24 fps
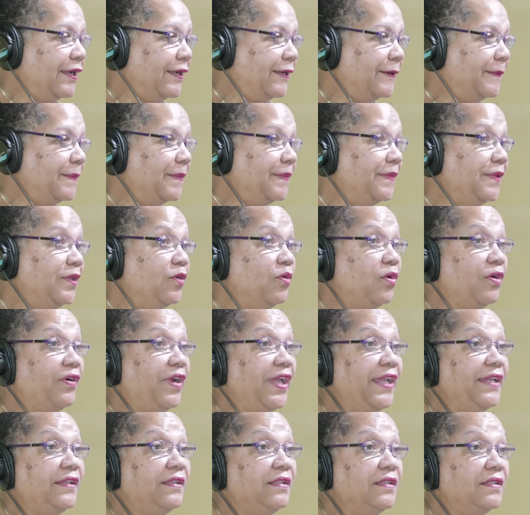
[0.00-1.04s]
you are
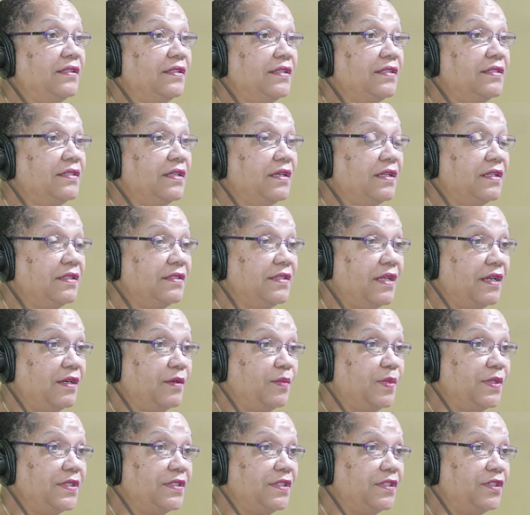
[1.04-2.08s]
right. It is an
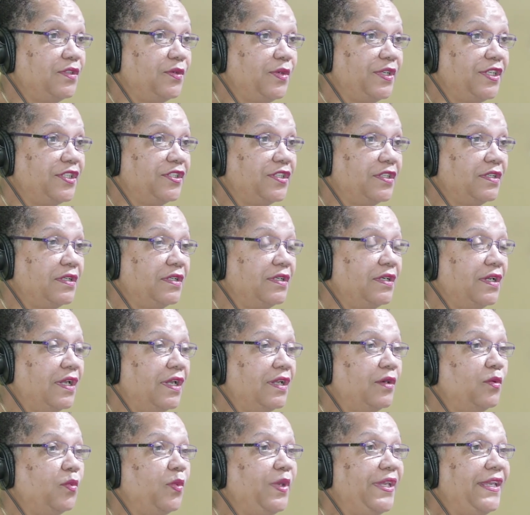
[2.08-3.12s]
untenable situation,
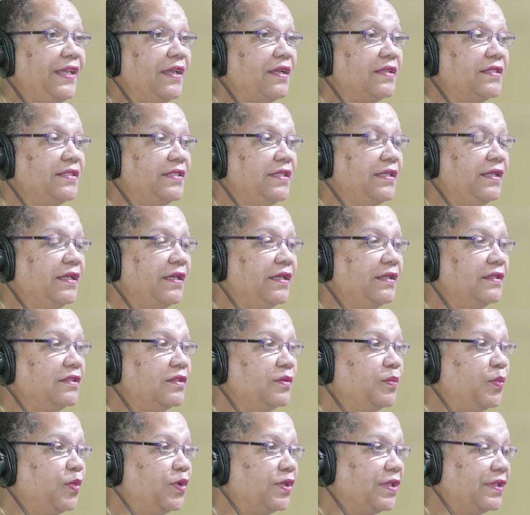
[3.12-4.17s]
and we are seeking to
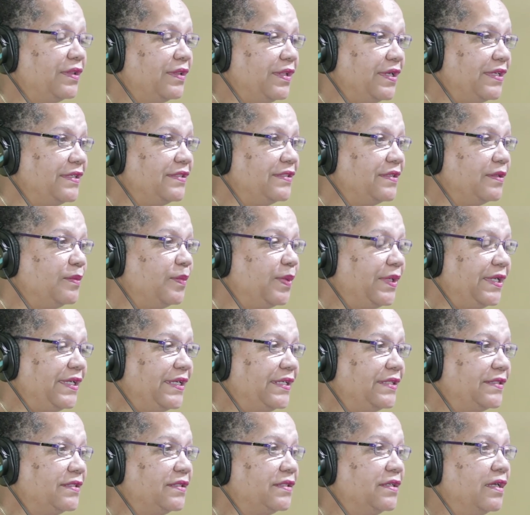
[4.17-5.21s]
put things in
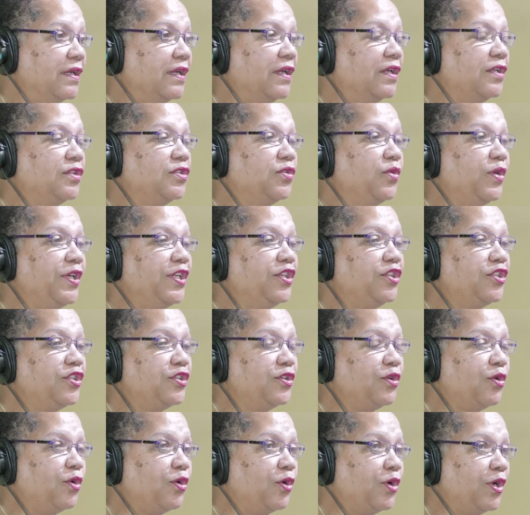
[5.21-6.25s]
place to
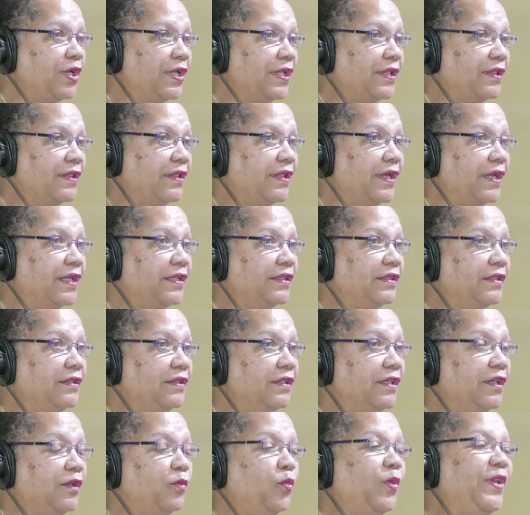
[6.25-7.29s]
ensure that
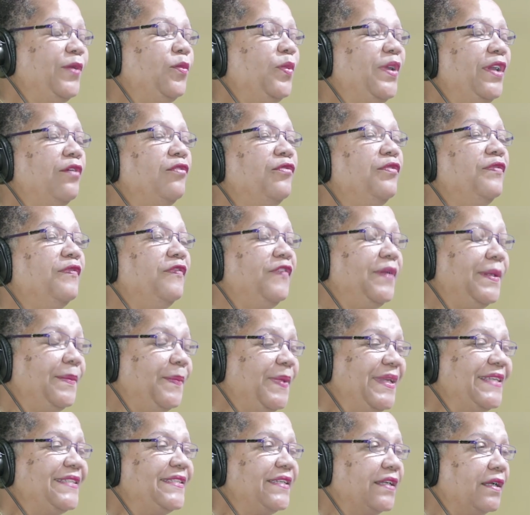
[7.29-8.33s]
we are
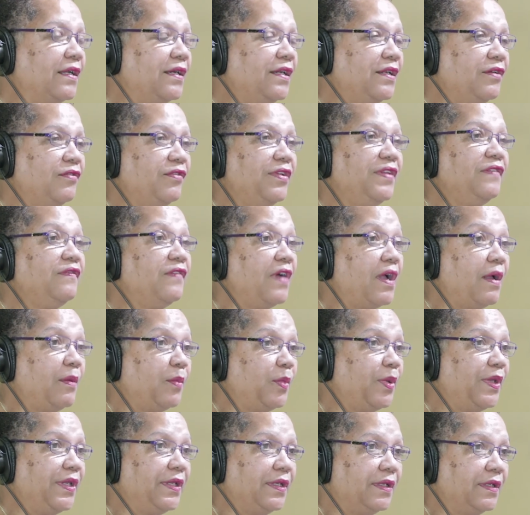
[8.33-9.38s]
basically
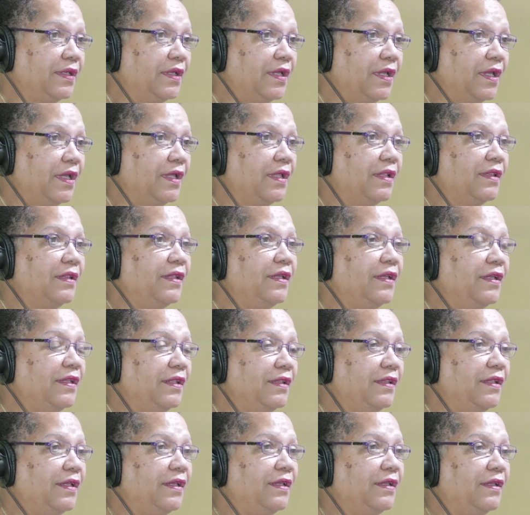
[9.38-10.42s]
revamping
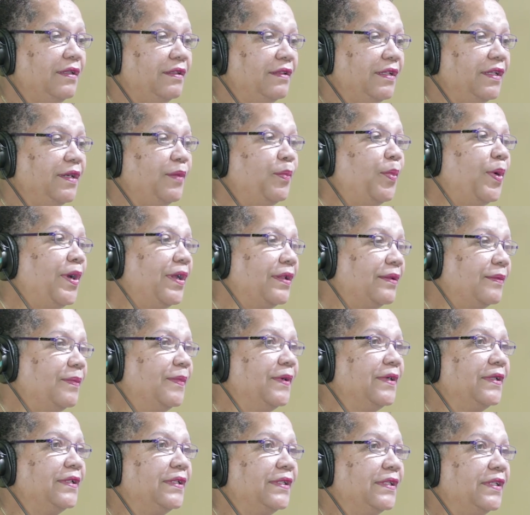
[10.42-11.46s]
the
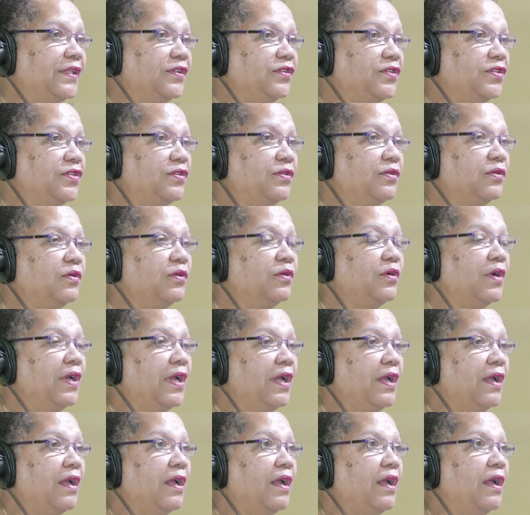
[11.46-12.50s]
department to
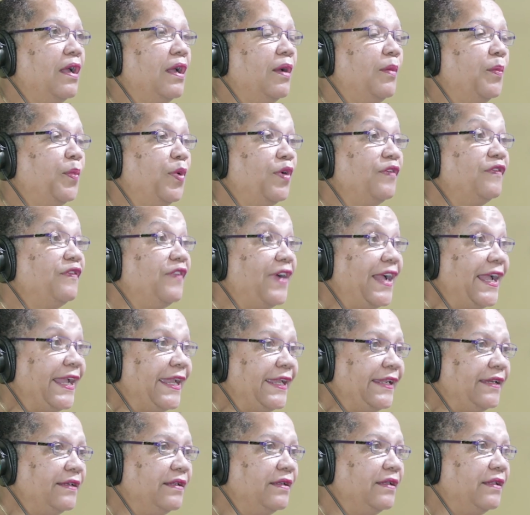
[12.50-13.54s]

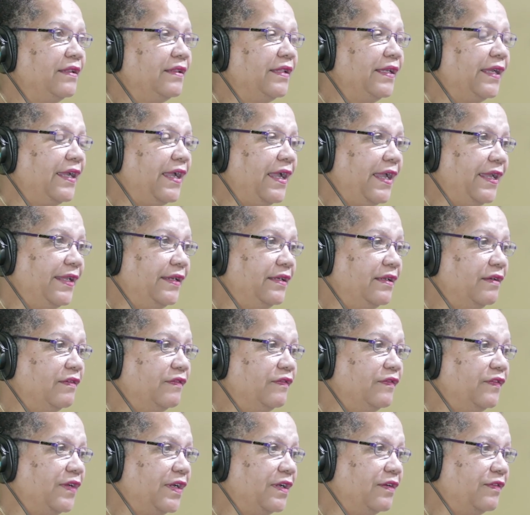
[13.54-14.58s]
provide the kind of